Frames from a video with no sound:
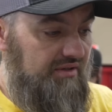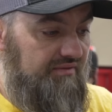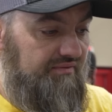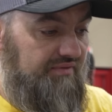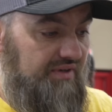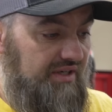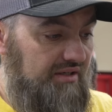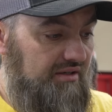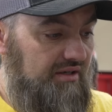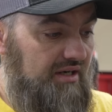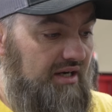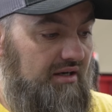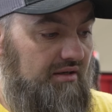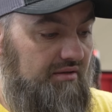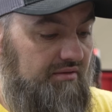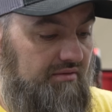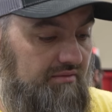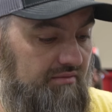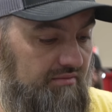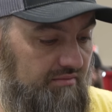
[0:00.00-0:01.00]
and figure
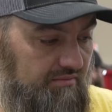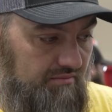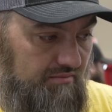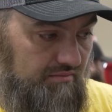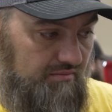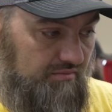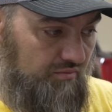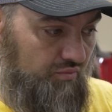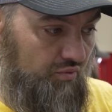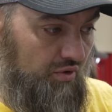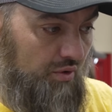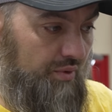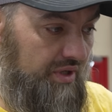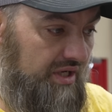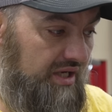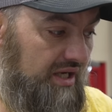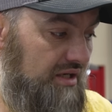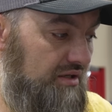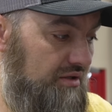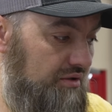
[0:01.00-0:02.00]
out what we
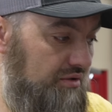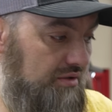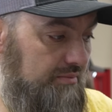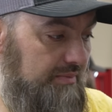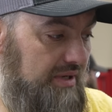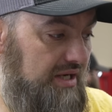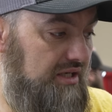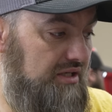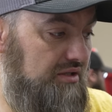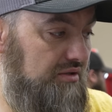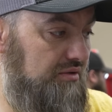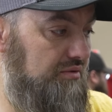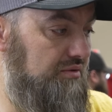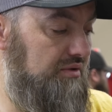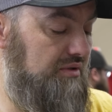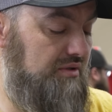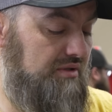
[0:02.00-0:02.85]
can do to make you